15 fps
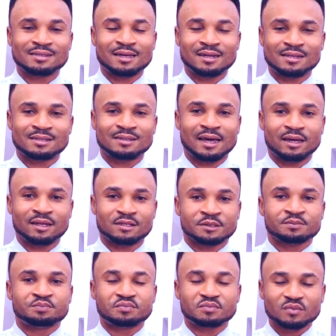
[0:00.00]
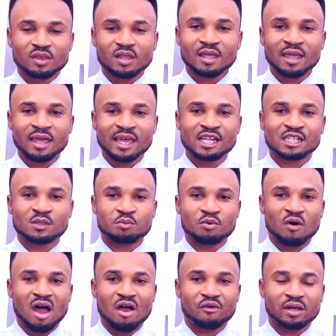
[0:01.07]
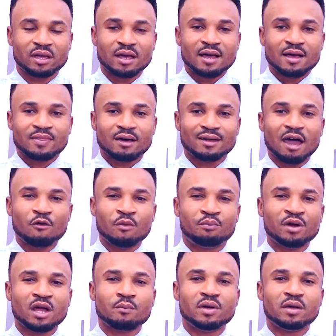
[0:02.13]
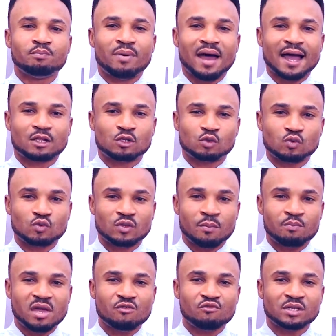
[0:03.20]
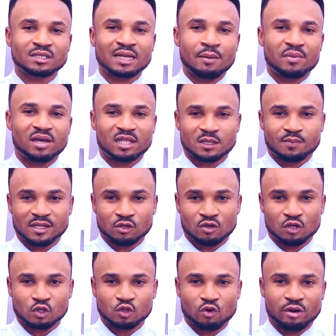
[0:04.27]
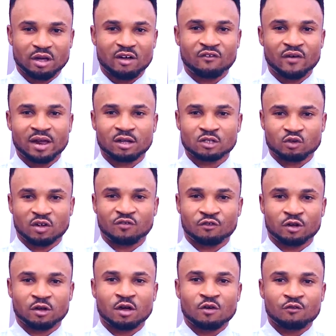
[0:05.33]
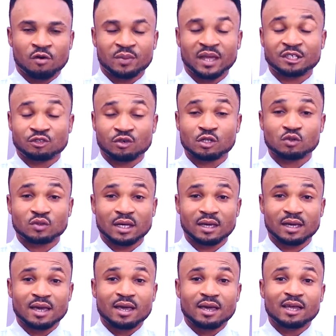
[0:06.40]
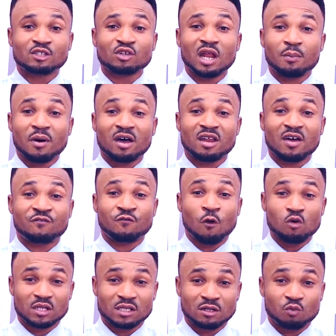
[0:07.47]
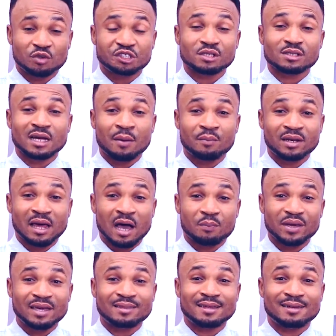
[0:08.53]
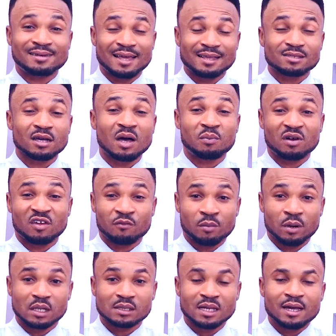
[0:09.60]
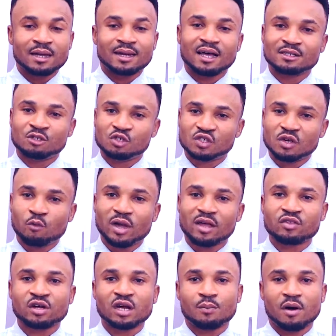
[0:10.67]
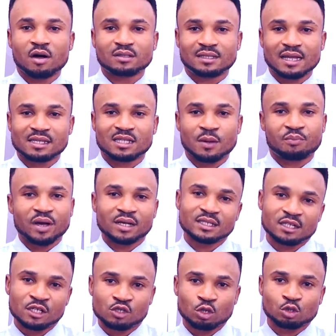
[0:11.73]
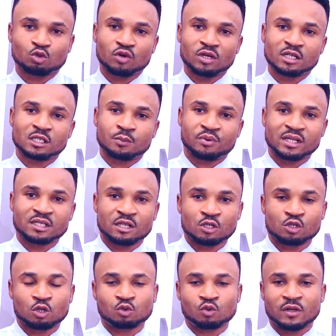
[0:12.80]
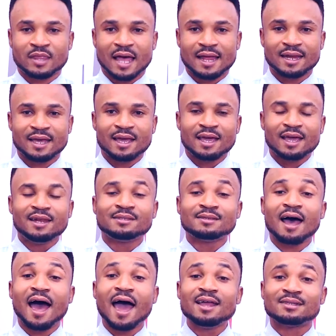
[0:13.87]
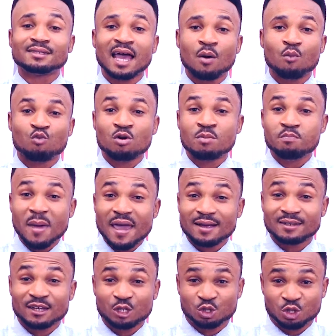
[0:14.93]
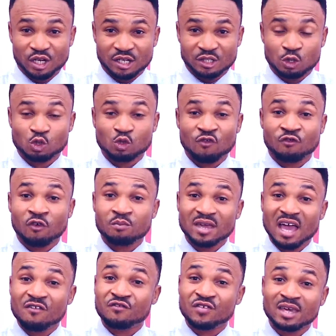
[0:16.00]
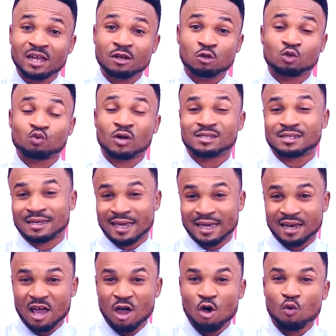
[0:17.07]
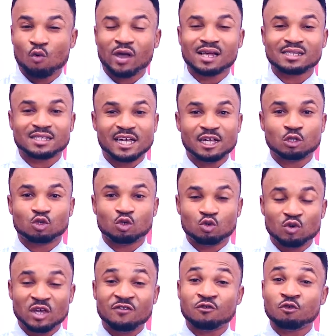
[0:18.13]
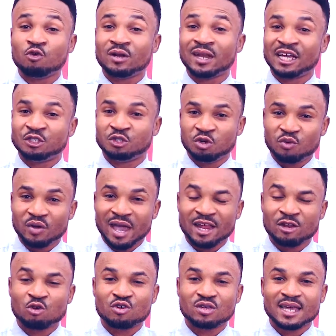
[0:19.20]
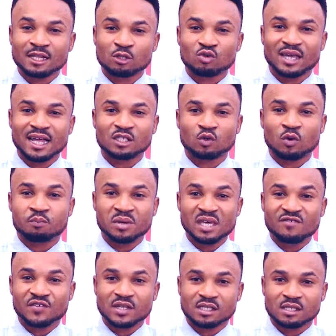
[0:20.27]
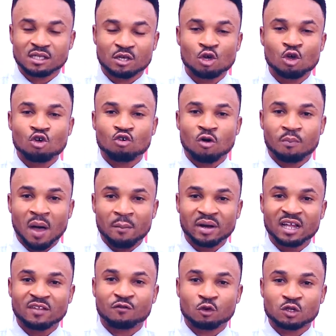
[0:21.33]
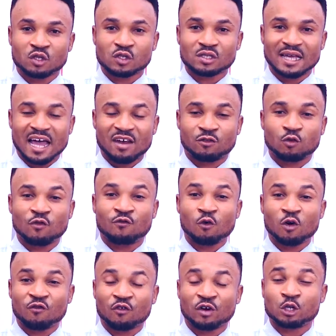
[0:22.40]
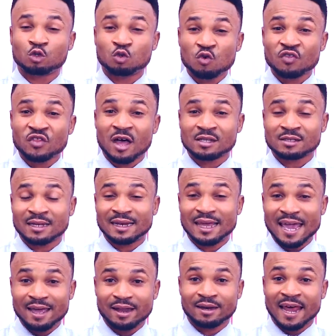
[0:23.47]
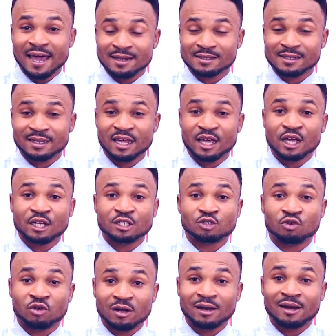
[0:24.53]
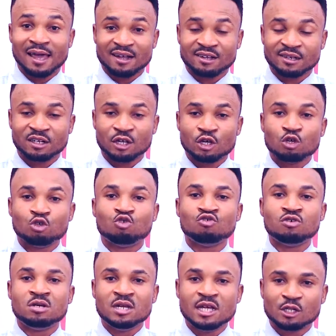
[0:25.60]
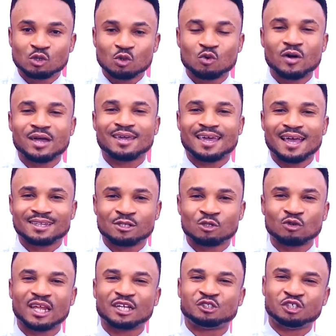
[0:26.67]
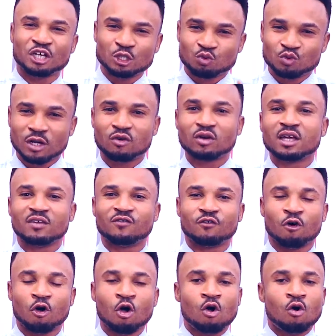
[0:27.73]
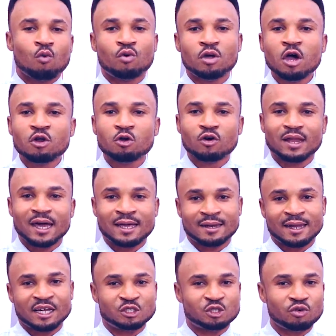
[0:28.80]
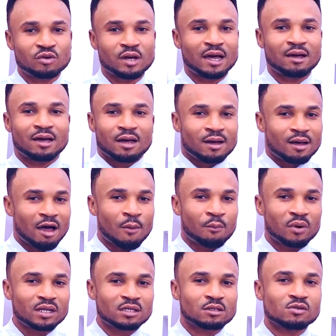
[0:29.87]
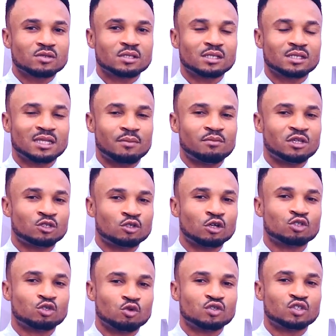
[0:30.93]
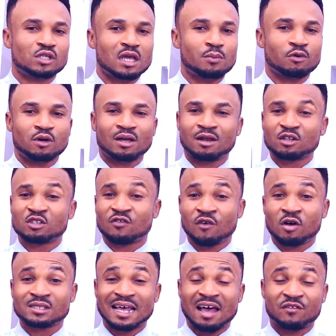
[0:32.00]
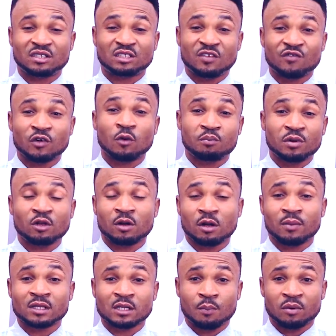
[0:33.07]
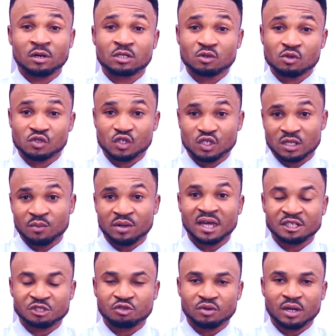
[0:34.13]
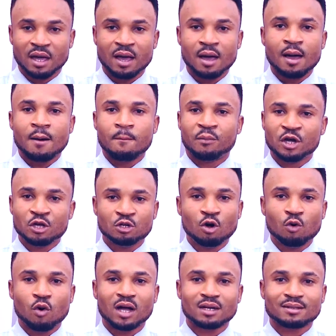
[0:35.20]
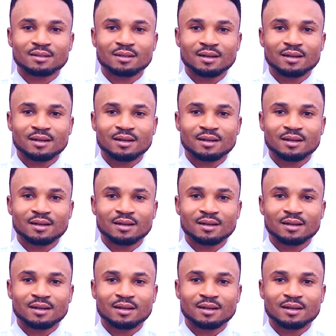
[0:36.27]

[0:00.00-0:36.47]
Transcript: saying it's Buhari. Now, that would bring me back to the main reason I made this particular story, our final story from Nigeria today. It's all about the voting which is coming up in the next couple of months. Now, you see, we are talking about this, the president is not doing this, the president is not doing that. It is high time we make the change. So from here, VM News once again, we are saying to you, if you're in Nigeria and you're yet to get your PVC, your permanent voters card, to vote for the 2019 general election, you need to go and get it. So the change we are looking for, we all know that in Nigeria, our political system is not so stable. A lot of us have a different opinion about our political system in Nigeria. But you know what?